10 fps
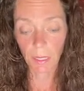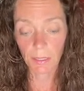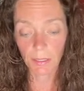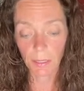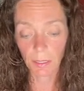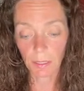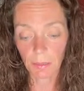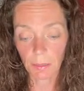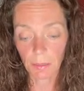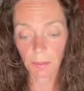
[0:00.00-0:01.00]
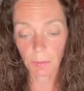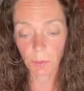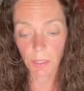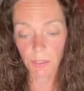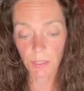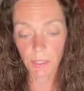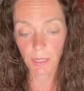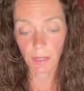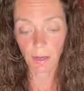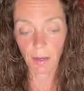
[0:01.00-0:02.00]
into the continent, the more interesting
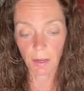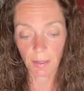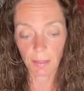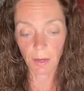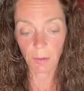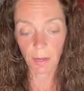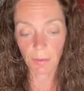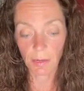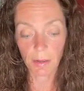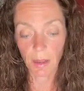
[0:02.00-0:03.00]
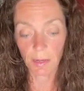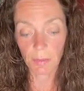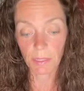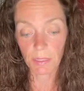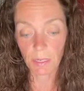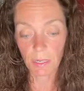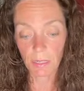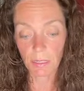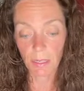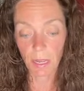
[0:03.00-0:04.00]
it got. They were able to document
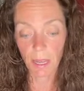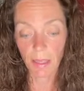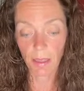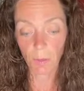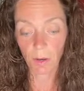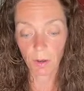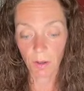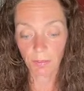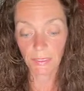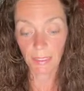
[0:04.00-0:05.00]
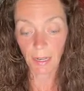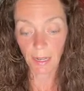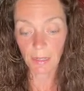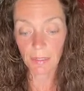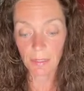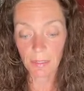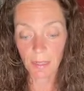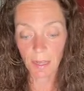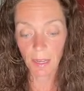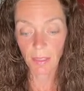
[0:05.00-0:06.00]
cities that were engulfed in ice
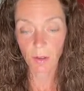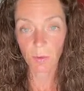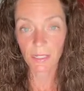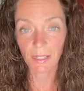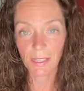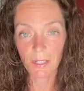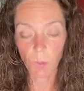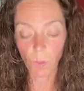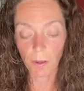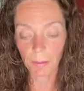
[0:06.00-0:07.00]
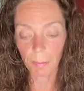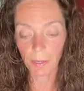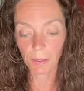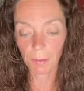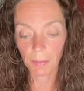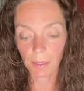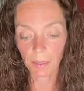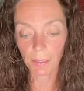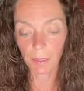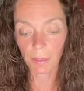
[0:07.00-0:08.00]
there was at least one
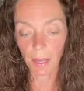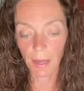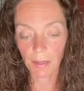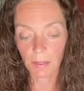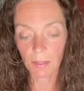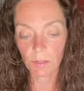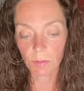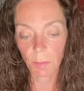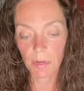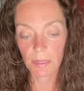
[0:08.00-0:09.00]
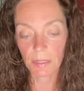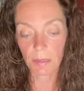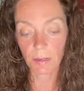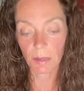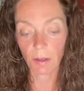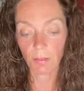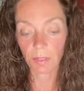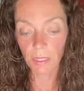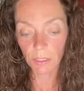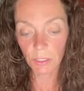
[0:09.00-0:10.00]
pyramid that is reminiscent of
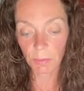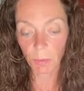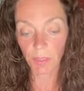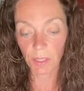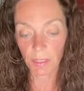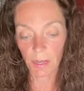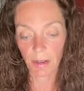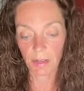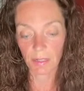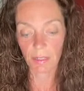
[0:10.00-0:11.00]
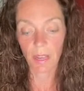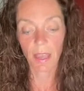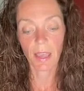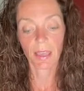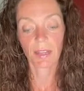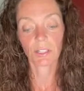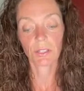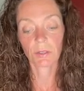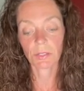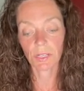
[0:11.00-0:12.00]
Egypt within the ice. And as you
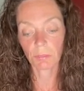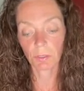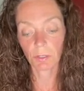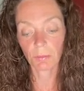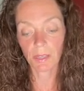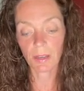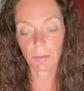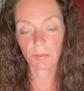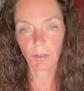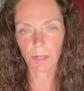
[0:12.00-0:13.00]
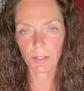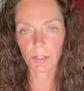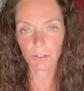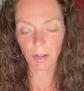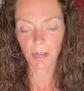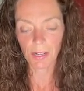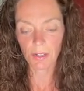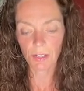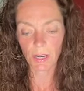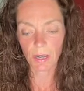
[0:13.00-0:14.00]
go deeper, it becomes very
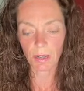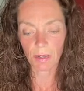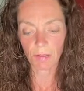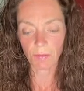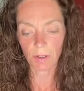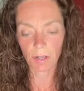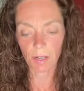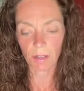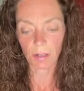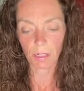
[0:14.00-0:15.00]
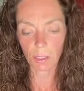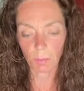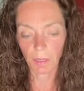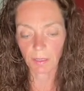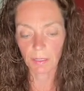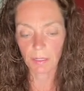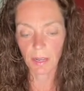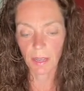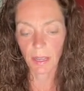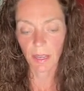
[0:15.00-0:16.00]
strange and very unexpected.
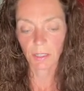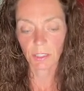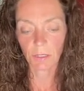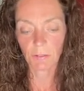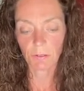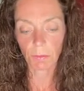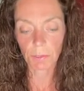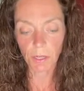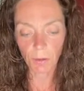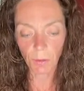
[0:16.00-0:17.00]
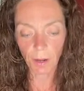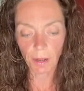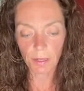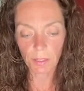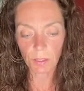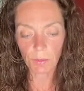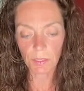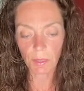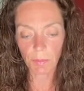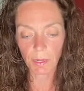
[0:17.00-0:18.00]
It shifts from total ice to, in
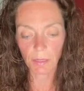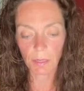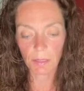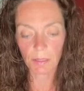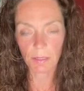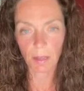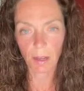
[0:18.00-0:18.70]
some areas,